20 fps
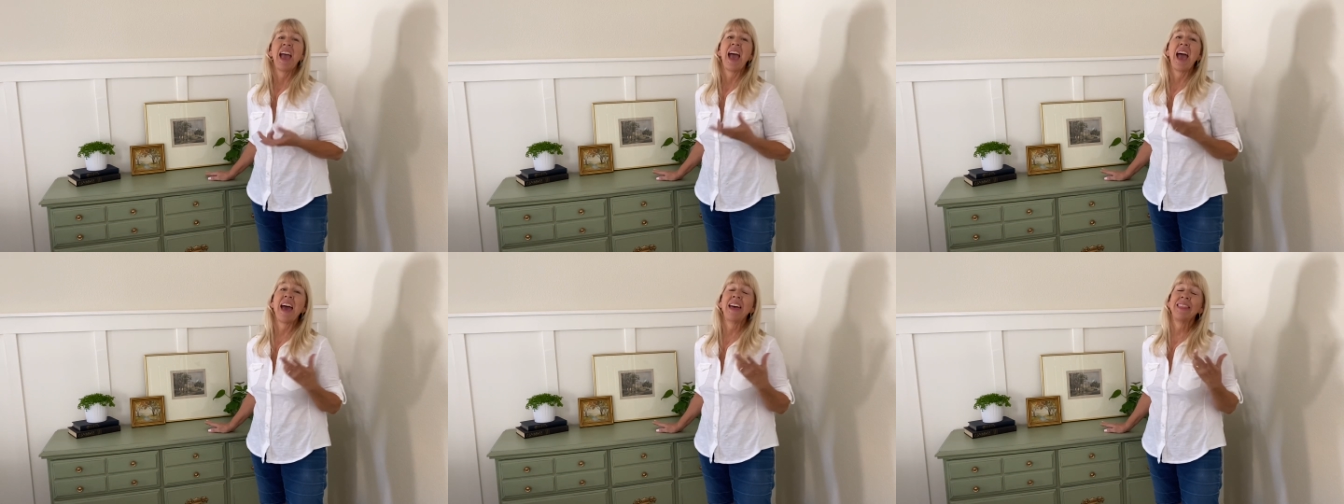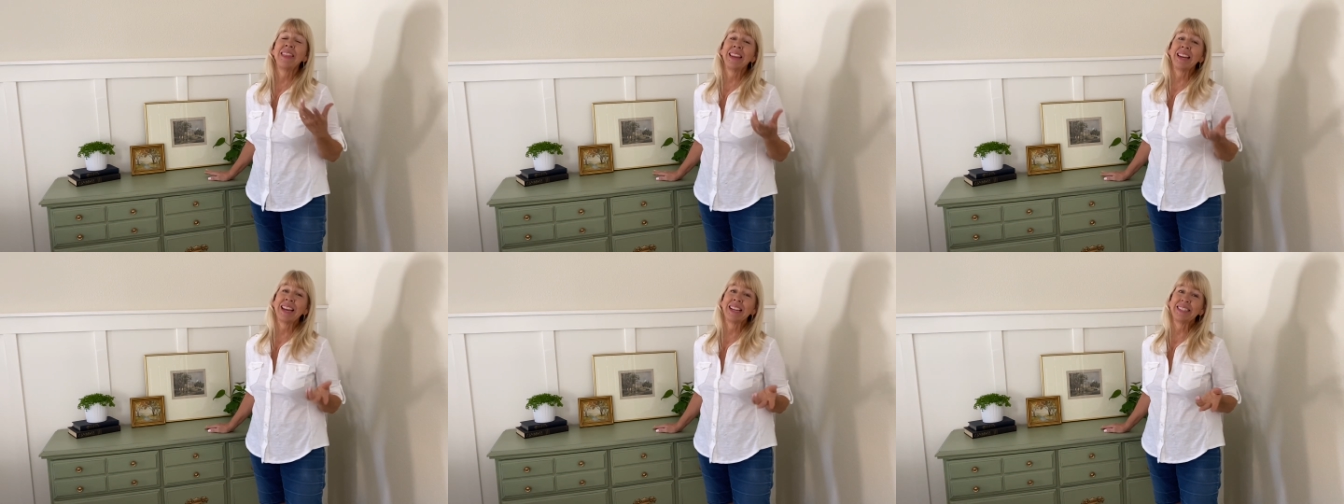And
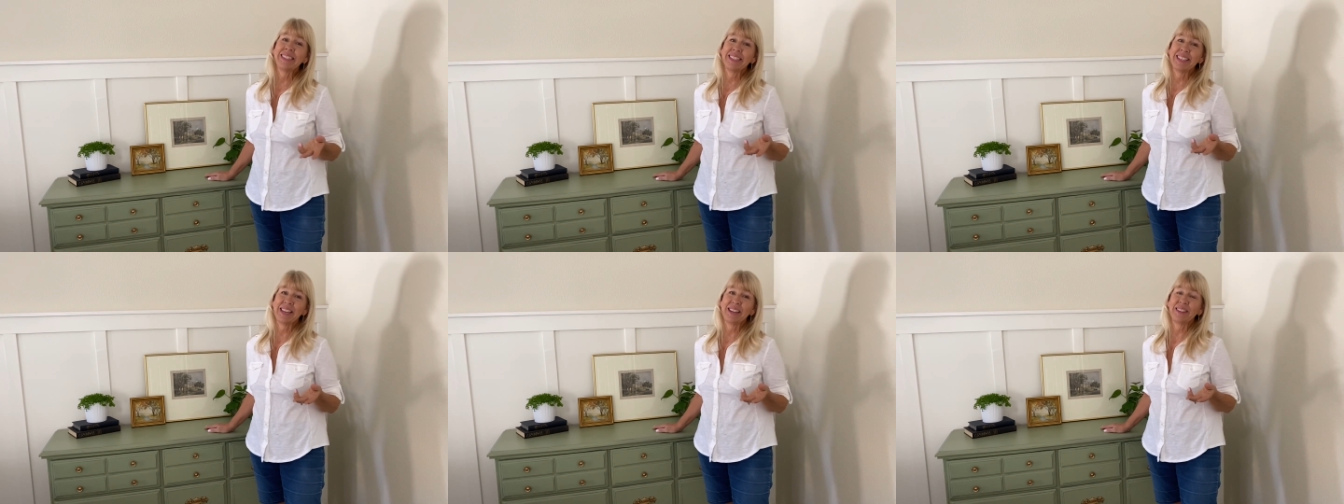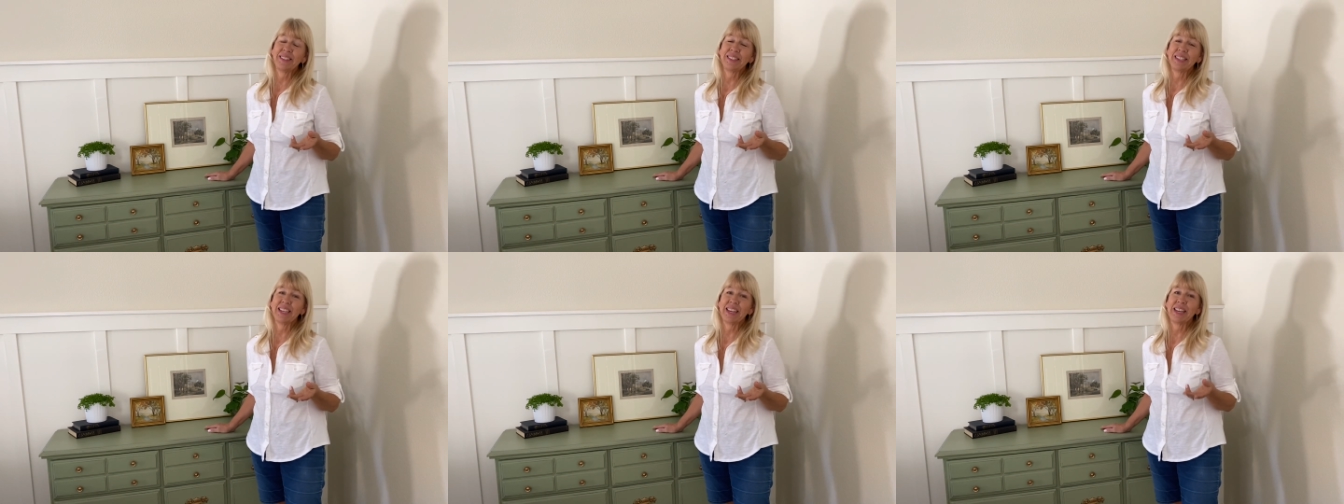then I
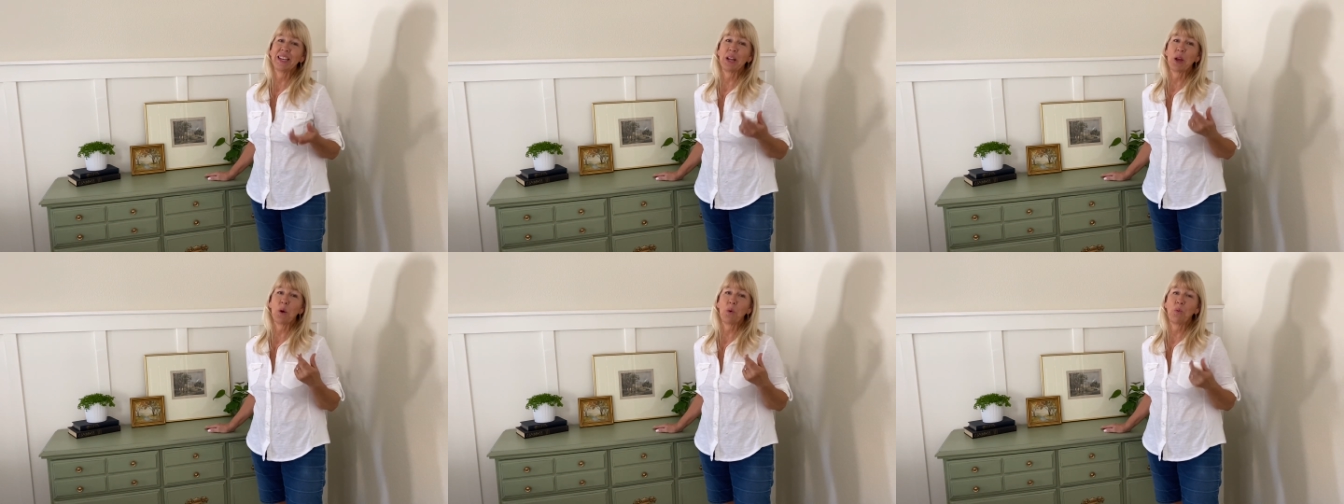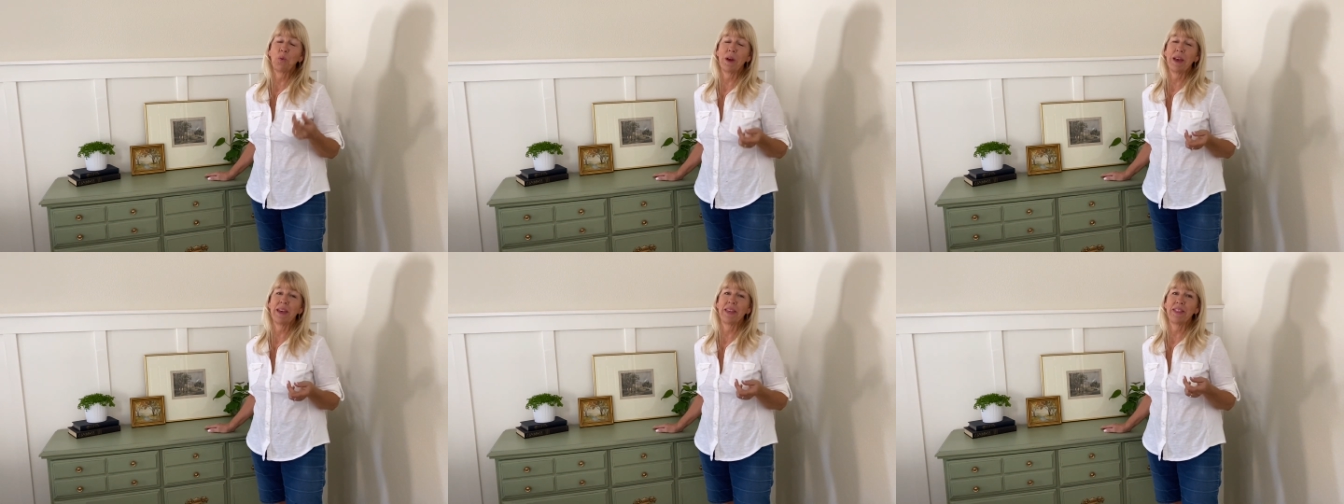sealed it
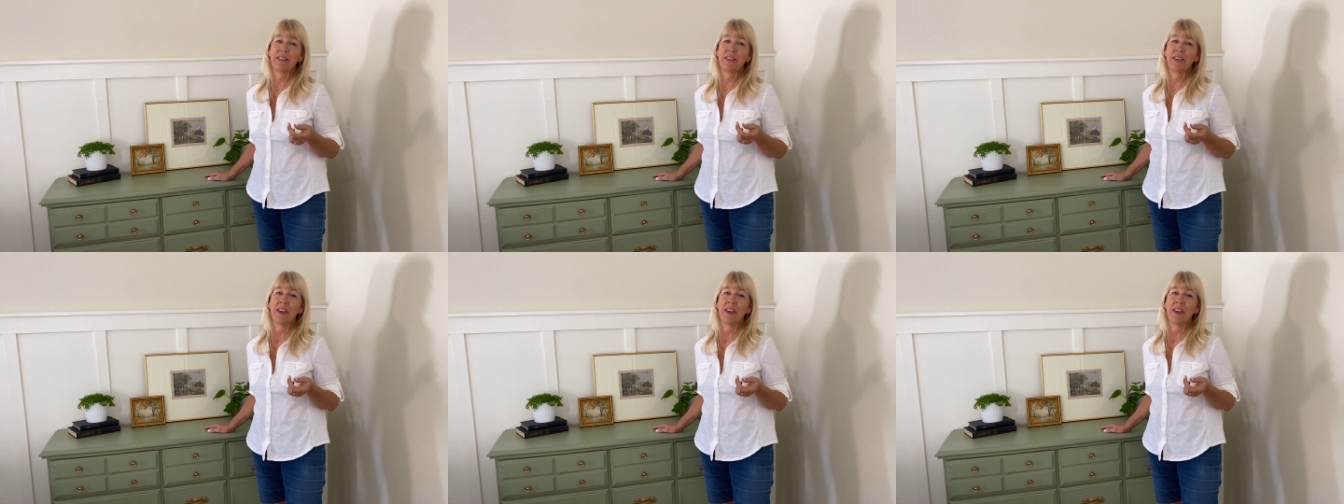with